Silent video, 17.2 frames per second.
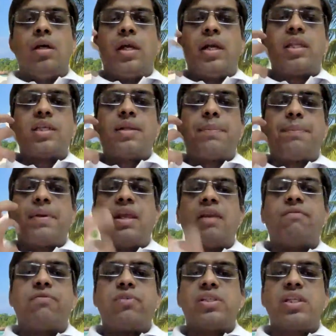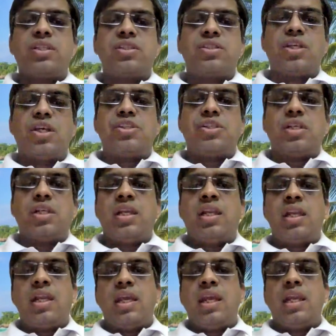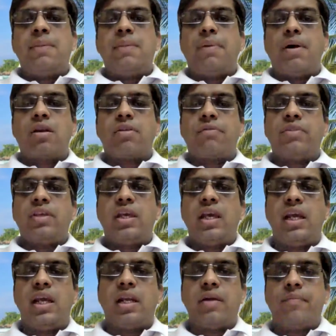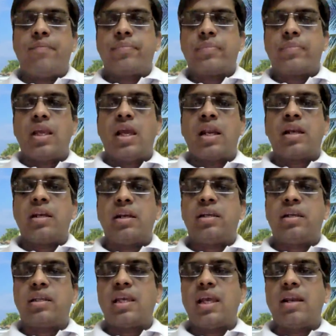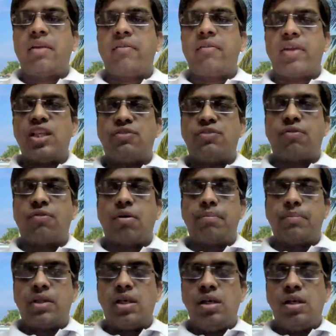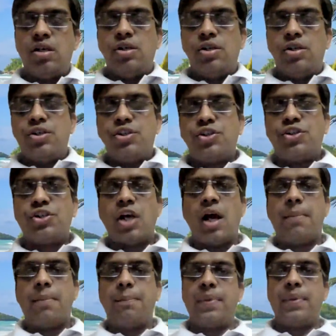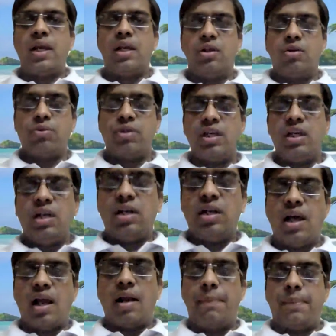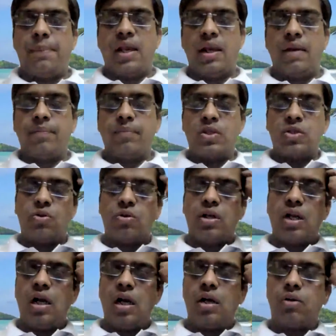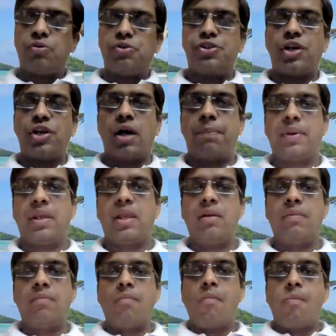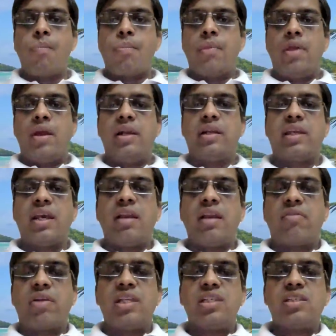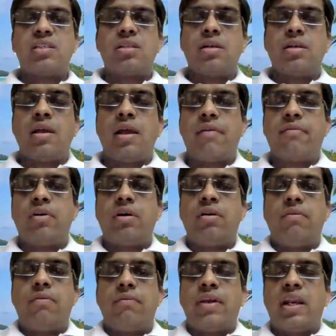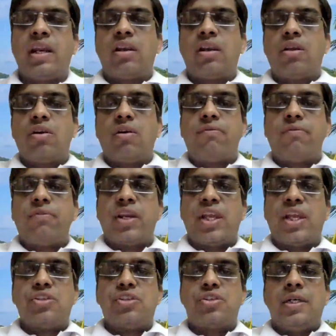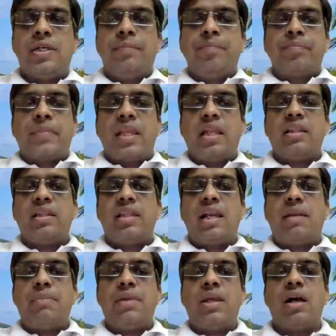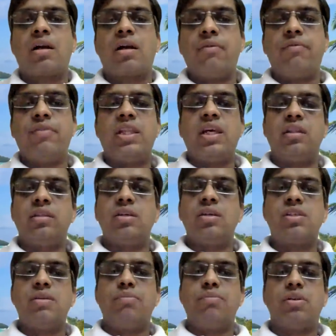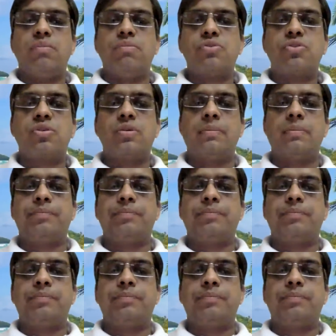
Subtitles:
It is a painful sensation in any part of the head, and it can range from the sharp pain to the dull pain. So dull to sharp pain, it can have a variety of range, and that may occur with other symptoms.